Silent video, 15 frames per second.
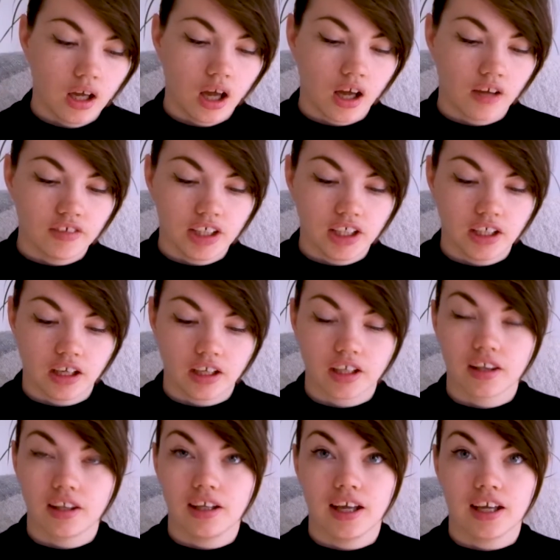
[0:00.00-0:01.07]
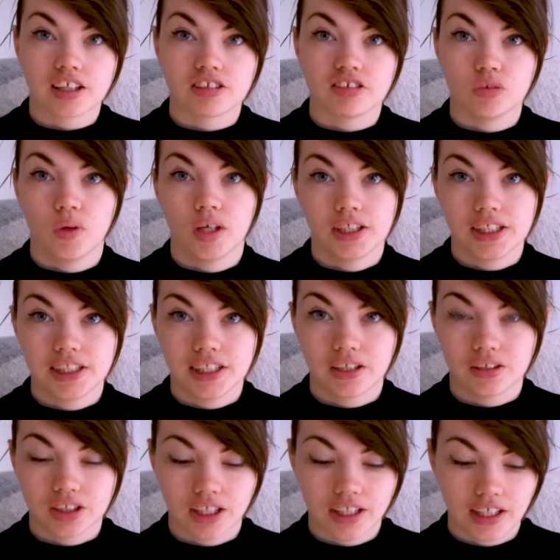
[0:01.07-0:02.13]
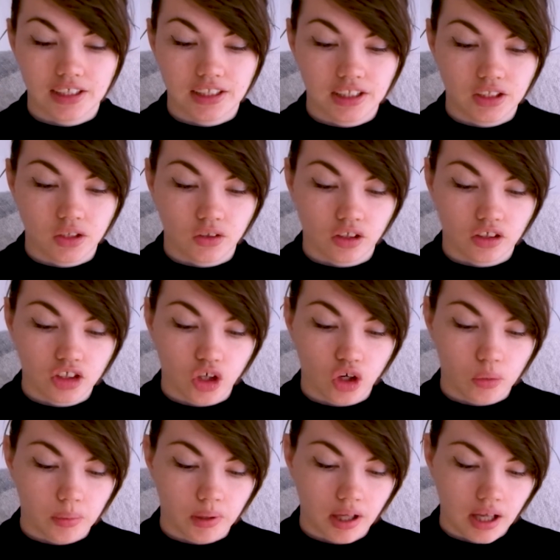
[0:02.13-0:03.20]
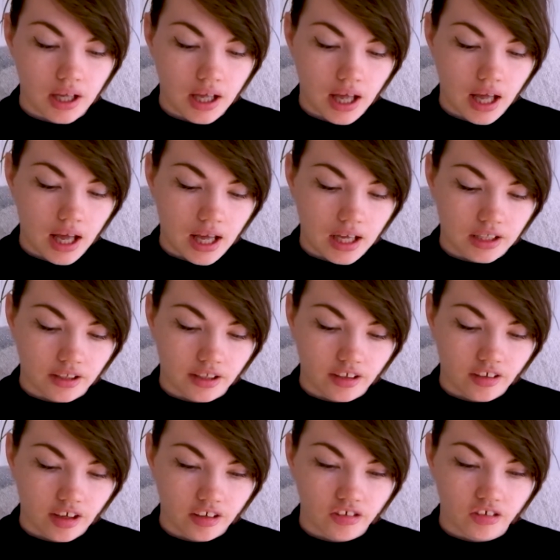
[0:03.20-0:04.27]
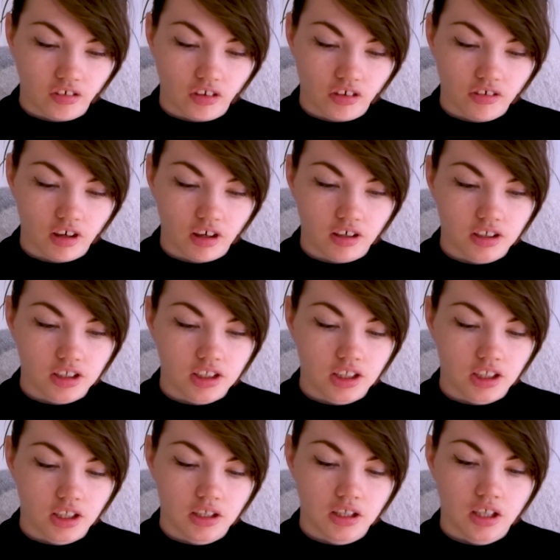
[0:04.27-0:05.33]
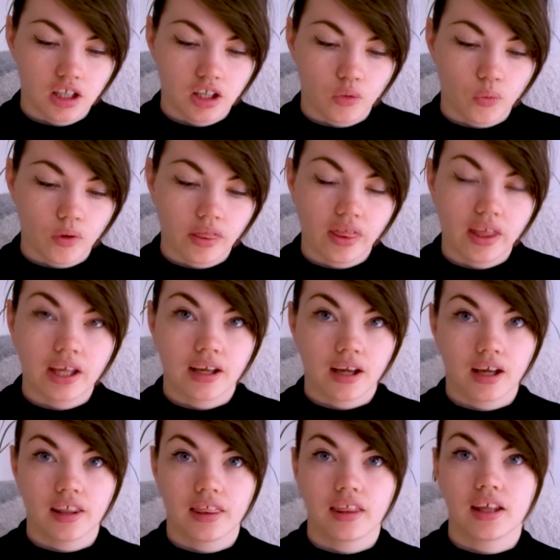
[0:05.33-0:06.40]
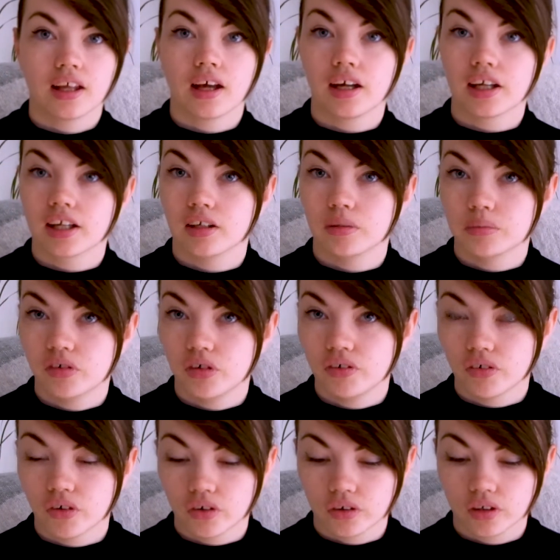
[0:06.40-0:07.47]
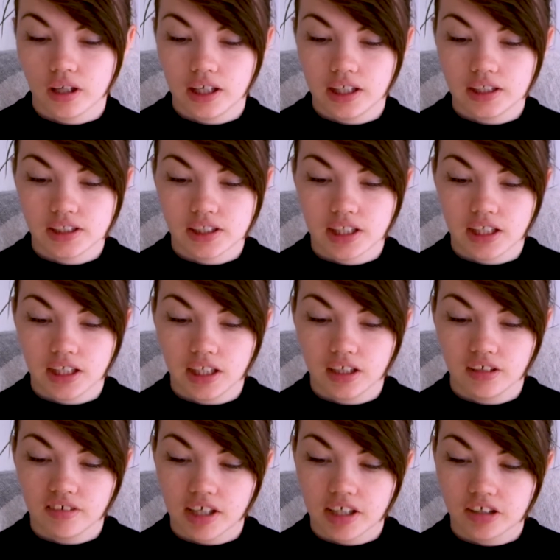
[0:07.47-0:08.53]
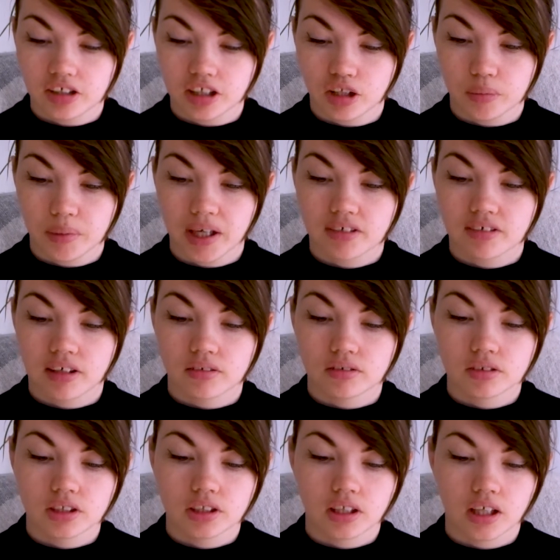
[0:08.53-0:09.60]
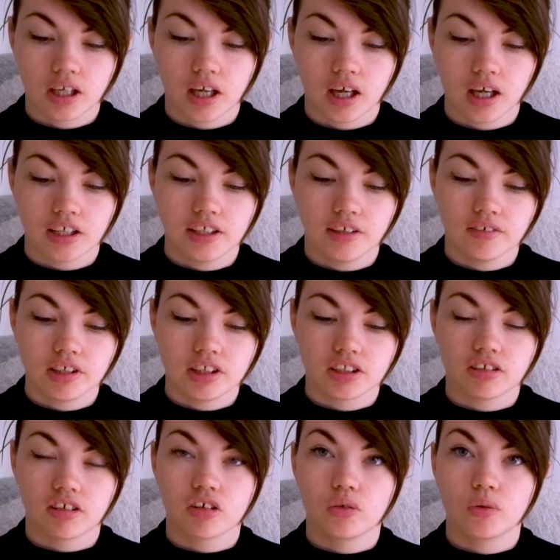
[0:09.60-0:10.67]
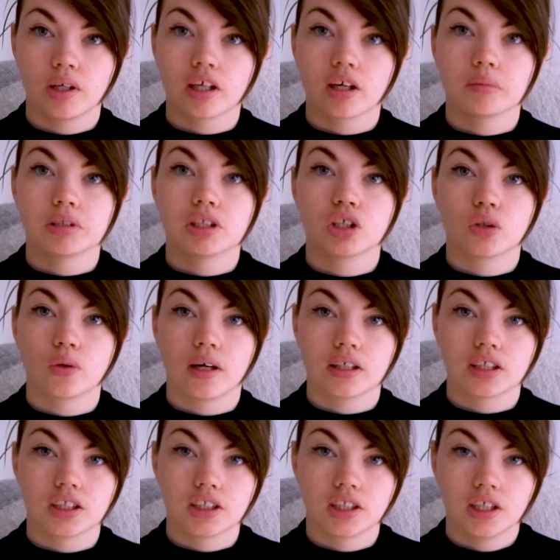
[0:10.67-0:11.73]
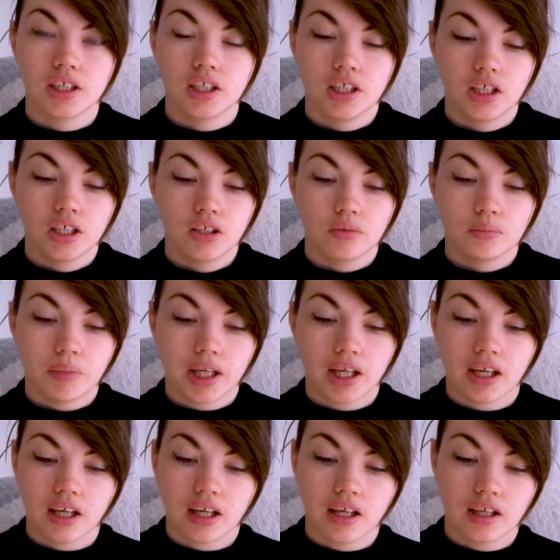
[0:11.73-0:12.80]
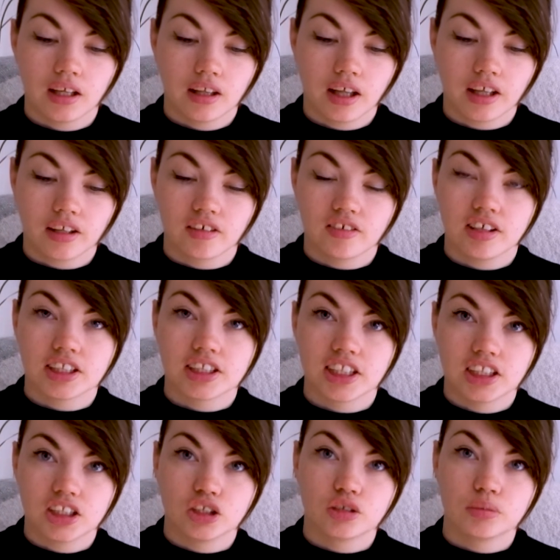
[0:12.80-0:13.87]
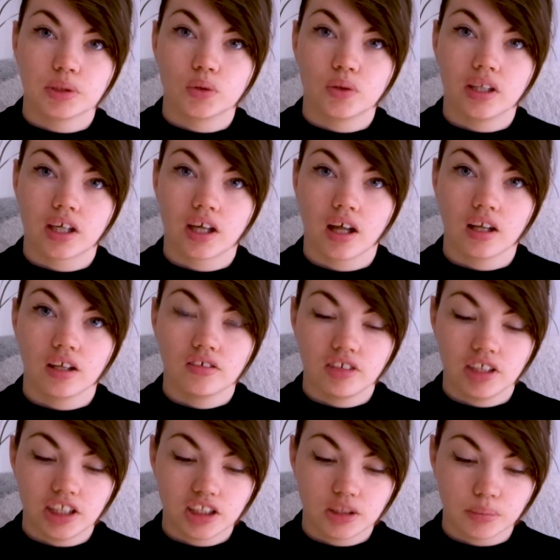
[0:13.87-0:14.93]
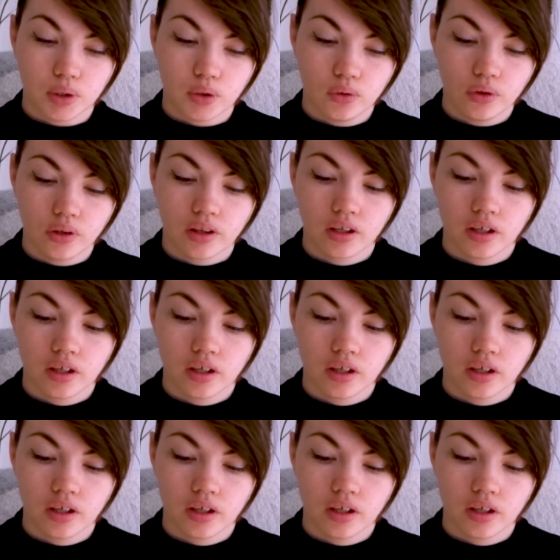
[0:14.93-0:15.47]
I really like the extra white details I added on the top and the texture on the grass. The one thing I think I can improve on is the gradient in the background. I definitely struggle when it comes to gouache, making like the transitions between the colour really smooth.